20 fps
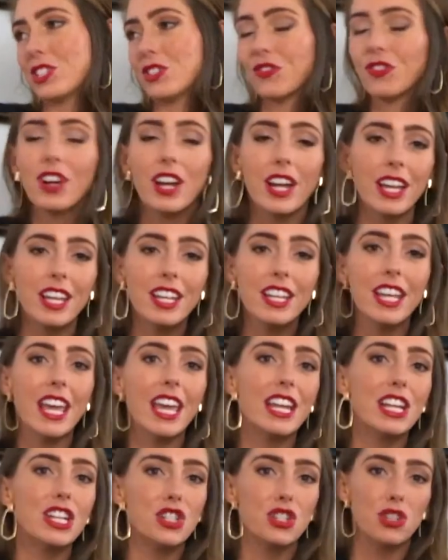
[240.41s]
friend and
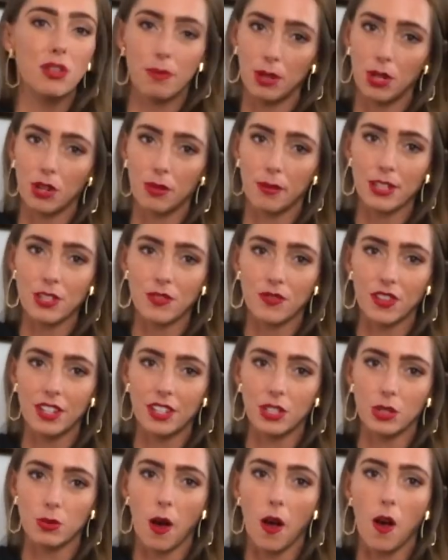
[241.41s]
it should be your best friend
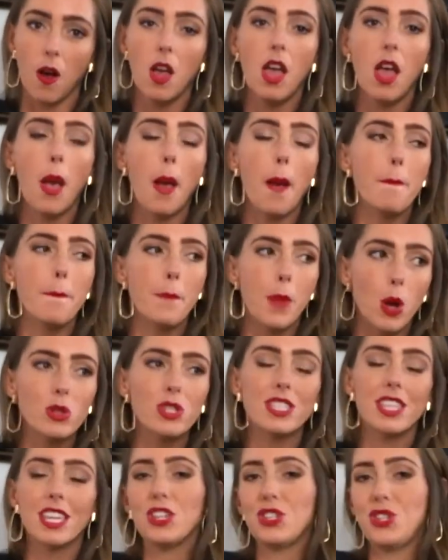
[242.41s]
as well. Most
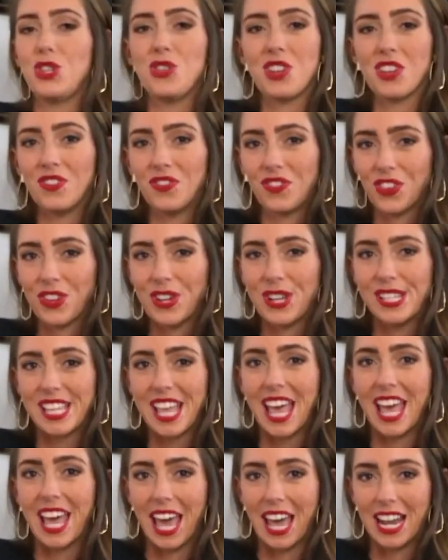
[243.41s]
things you can freeze
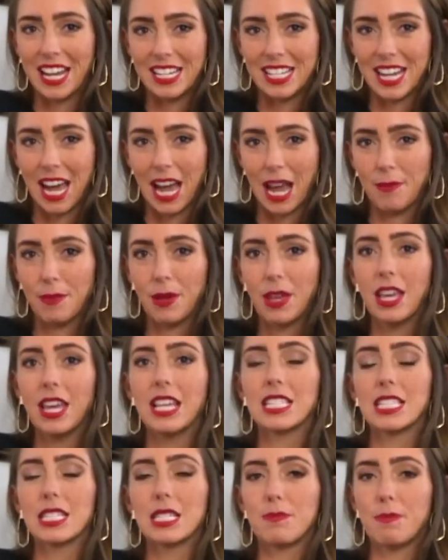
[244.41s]
ahead of time,
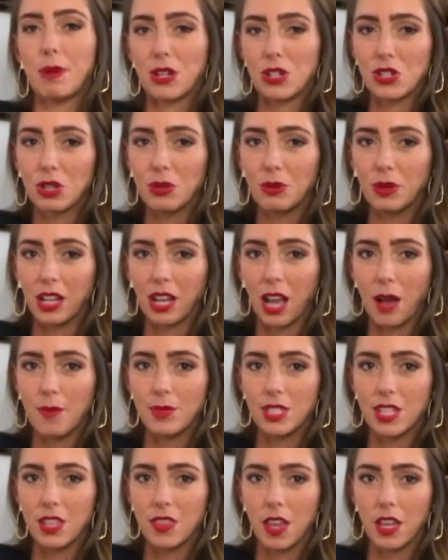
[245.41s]
especially when it comes
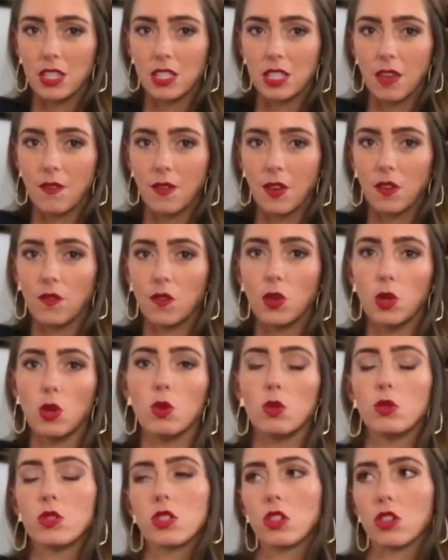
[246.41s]
to Thanksgiving
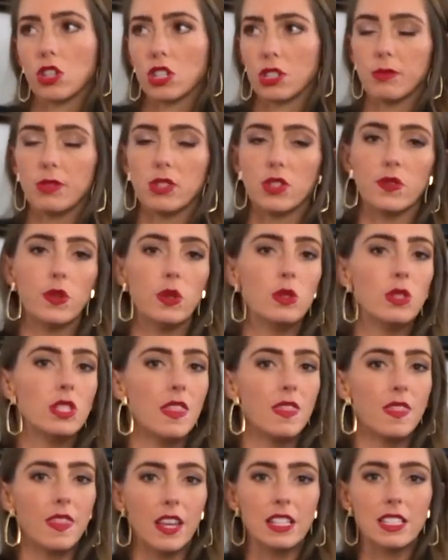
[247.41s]
foods, Christmas foods,
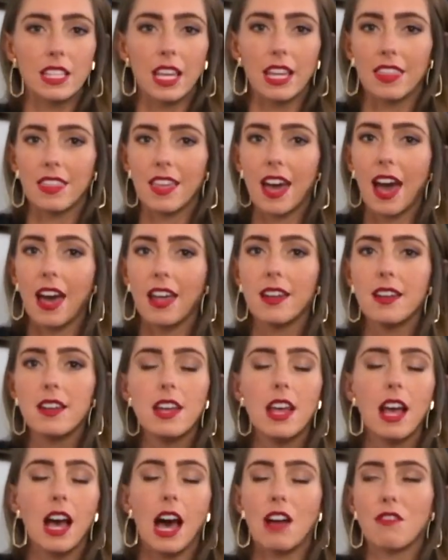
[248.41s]
and things like that.
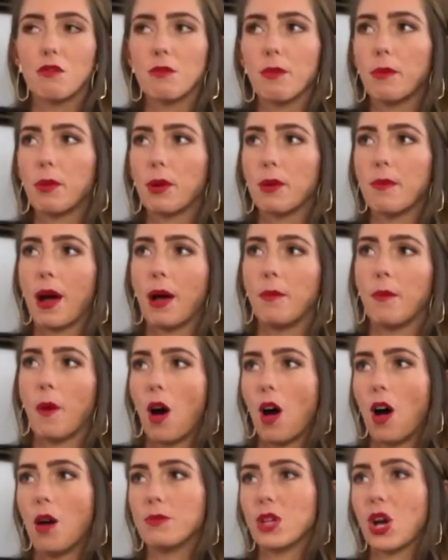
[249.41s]
I remember my
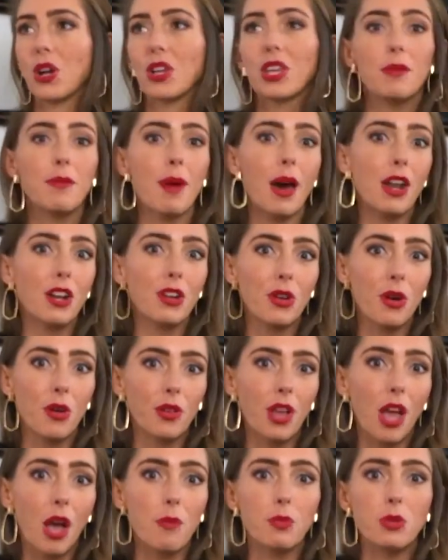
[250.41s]
mom talking about it
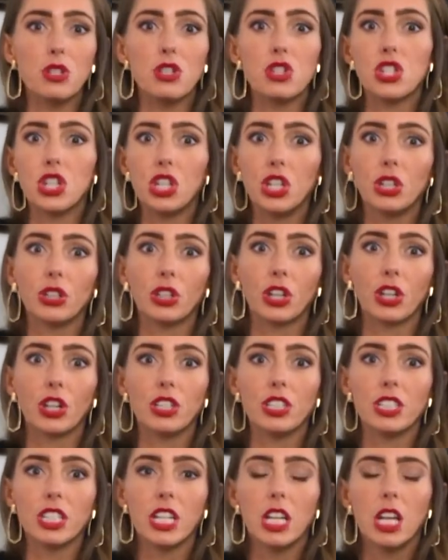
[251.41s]
growing up when she
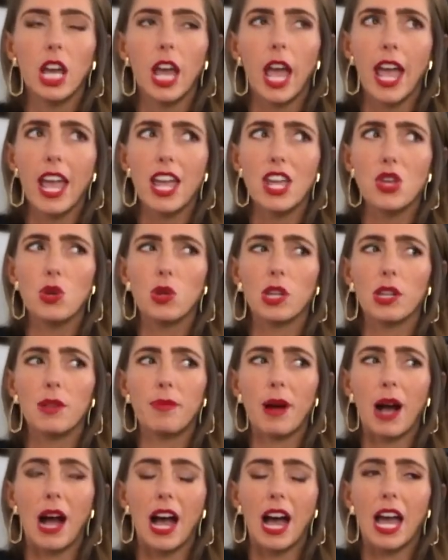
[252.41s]
learned, hey, you can
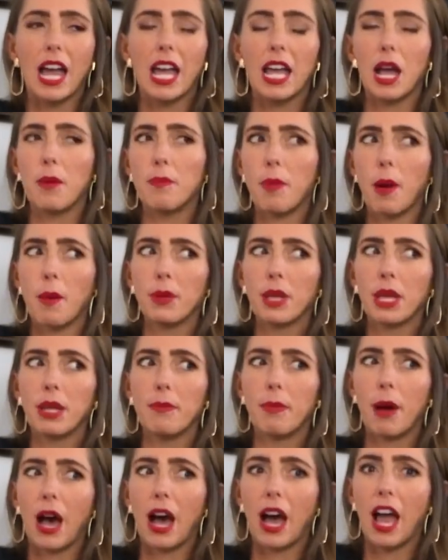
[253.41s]
buy a pumpkin
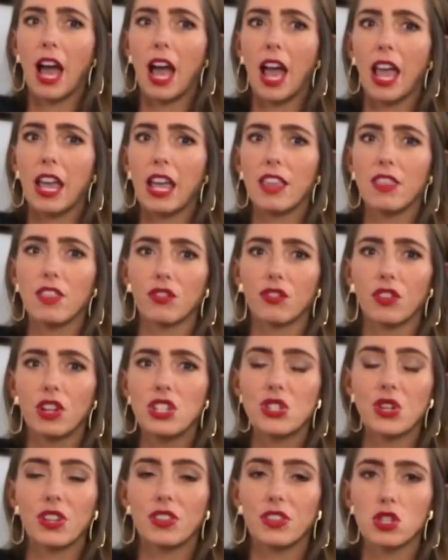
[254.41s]
pie in the
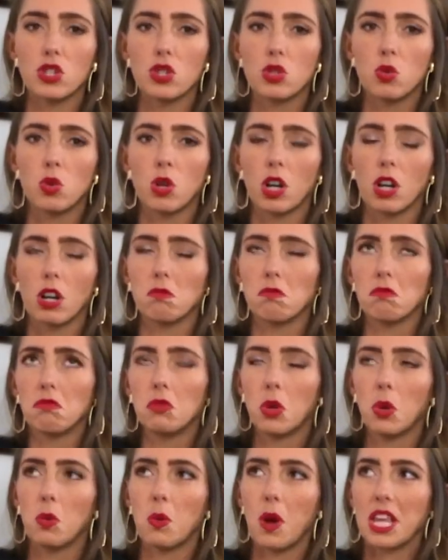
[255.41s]
freezer at the store.
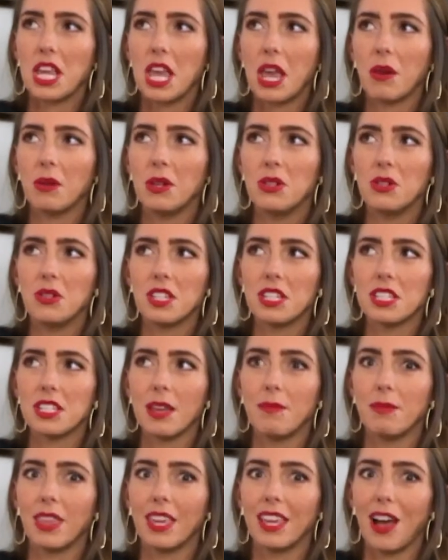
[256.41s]
Why can't we do the
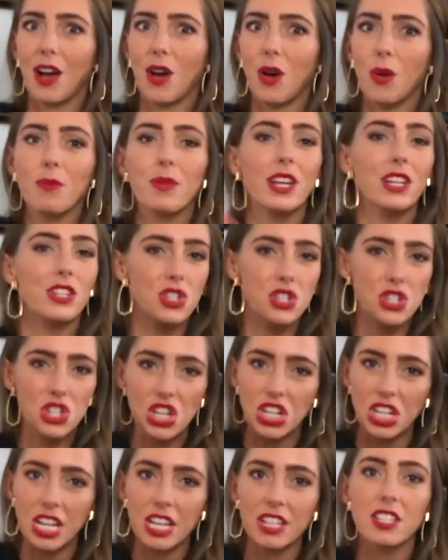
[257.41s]
same thing at home? It's
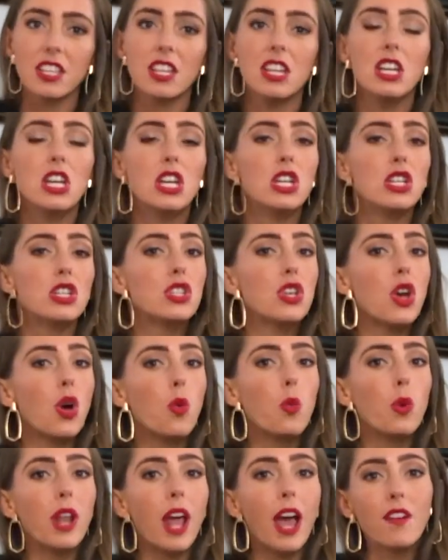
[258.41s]
genius. So
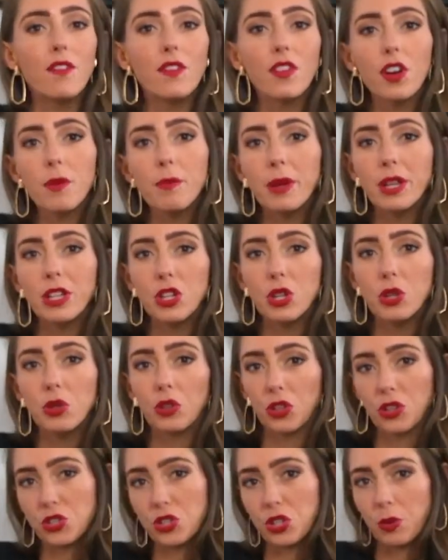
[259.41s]
whatever menu
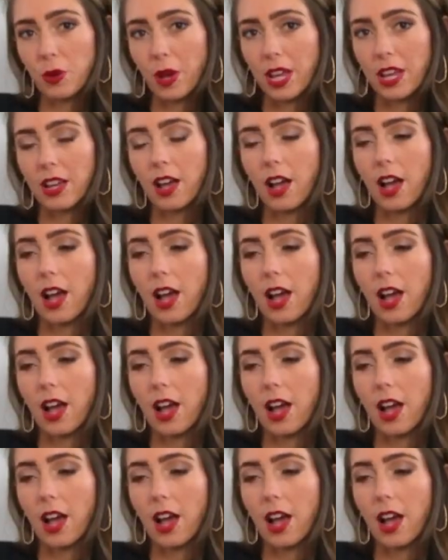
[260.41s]
you're doing,